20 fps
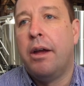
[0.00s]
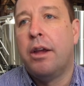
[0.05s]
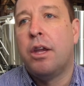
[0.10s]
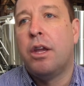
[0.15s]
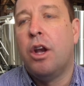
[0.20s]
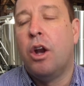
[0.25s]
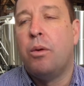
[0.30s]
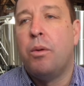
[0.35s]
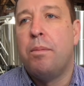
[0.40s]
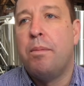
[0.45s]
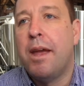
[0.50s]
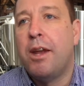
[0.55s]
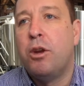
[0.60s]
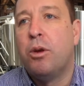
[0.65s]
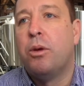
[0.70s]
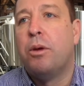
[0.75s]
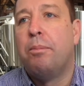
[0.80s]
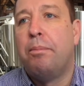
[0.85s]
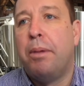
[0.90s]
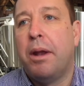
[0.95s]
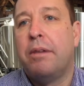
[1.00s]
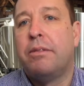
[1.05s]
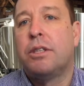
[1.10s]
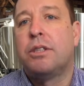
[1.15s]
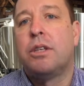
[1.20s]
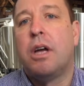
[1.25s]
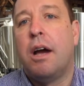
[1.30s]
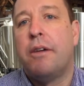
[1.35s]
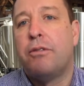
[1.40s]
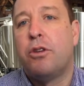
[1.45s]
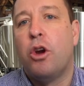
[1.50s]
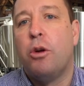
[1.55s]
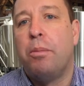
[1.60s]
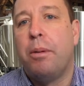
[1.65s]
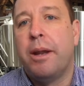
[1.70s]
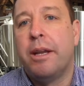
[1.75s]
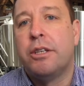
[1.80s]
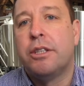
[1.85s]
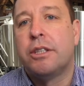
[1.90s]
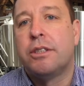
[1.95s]
We may do a bit of a soft
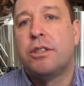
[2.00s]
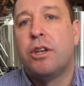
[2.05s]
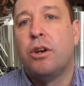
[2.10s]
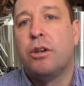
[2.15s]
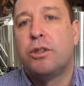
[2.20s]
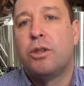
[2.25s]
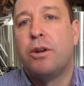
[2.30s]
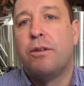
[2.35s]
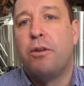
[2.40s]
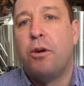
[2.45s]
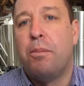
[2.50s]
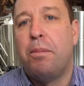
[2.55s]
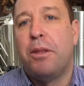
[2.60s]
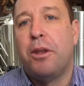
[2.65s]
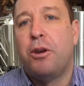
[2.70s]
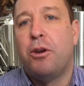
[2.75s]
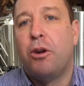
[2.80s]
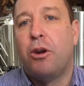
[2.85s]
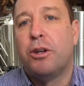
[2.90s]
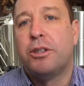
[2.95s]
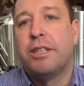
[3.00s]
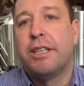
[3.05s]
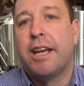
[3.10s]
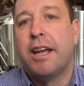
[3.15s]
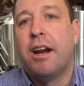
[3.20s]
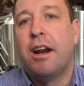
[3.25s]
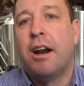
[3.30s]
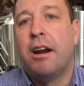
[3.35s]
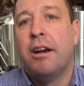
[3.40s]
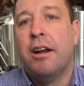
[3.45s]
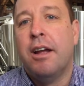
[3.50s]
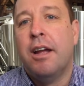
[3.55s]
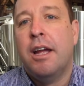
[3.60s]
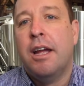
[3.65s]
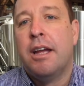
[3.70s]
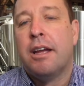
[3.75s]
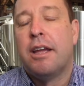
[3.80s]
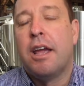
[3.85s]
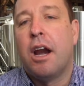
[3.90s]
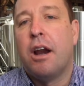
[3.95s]
opening just to sort of open the doors and get
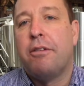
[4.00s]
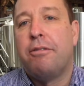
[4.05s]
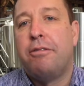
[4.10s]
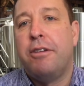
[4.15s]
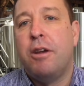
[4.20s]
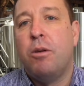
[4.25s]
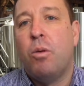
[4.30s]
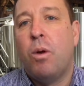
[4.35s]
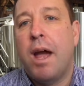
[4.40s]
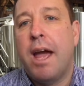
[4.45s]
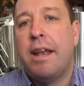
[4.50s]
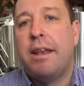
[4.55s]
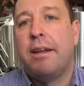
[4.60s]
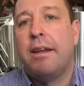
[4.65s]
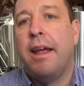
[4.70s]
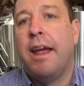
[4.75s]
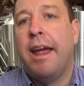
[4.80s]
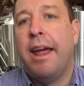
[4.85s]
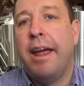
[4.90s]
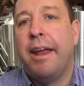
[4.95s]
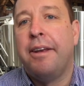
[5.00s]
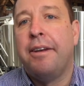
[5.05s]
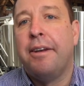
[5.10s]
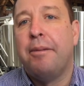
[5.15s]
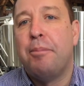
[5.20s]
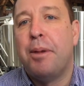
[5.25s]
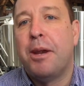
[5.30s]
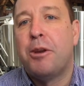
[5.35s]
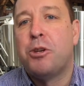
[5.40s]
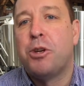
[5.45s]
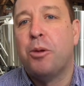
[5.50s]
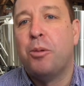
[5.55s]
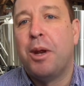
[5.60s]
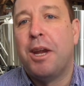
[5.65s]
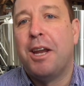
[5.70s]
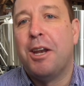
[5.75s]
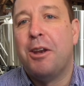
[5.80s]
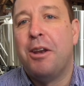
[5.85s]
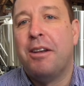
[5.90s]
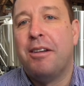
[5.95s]
our feet wet and to make sure
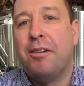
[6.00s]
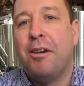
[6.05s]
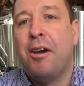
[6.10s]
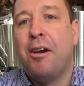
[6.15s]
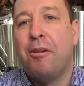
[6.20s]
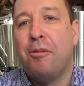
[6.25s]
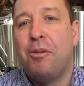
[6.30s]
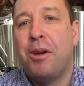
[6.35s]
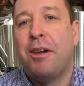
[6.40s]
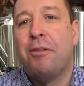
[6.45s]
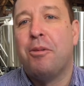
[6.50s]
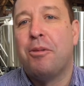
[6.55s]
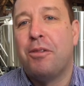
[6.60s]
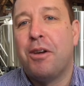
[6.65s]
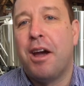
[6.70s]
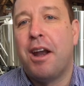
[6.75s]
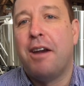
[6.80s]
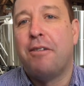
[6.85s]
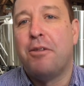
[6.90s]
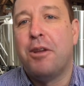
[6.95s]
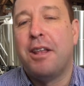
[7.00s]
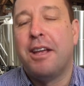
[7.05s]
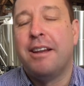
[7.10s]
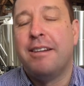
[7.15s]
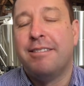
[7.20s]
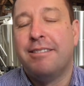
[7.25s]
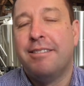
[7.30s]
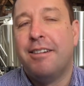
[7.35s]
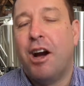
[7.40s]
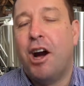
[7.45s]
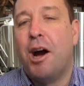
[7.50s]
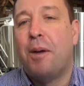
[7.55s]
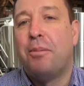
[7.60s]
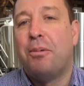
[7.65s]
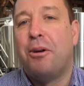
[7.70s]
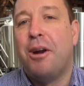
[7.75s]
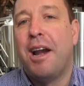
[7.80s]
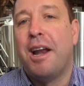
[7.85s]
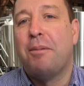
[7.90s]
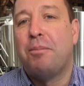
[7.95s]
we've got everything
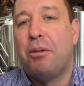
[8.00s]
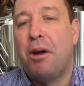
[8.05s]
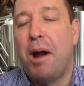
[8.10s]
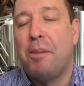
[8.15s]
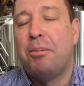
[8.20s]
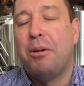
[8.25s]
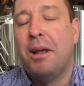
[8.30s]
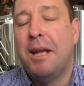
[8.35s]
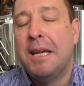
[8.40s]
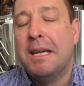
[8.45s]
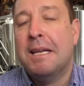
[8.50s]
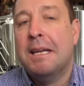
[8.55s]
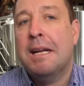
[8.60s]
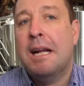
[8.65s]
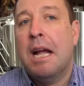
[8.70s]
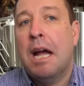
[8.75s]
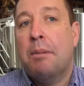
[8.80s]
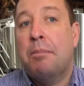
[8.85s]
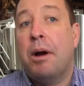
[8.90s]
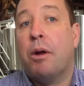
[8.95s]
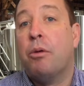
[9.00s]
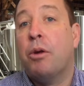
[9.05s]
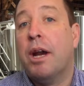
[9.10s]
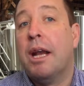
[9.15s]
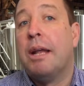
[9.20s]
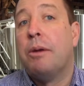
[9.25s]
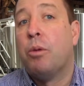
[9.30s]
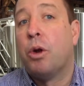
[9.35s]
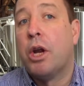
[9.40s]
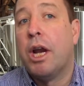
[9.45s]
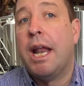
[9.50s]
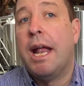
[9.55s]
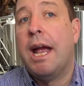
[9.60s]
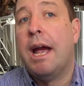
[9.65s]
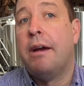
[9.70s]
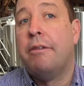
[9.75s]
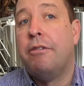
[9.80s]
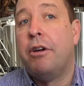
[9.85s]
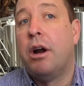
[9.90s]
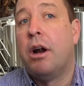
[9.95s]
operating properly. But really, we're going to
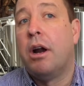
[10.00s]
have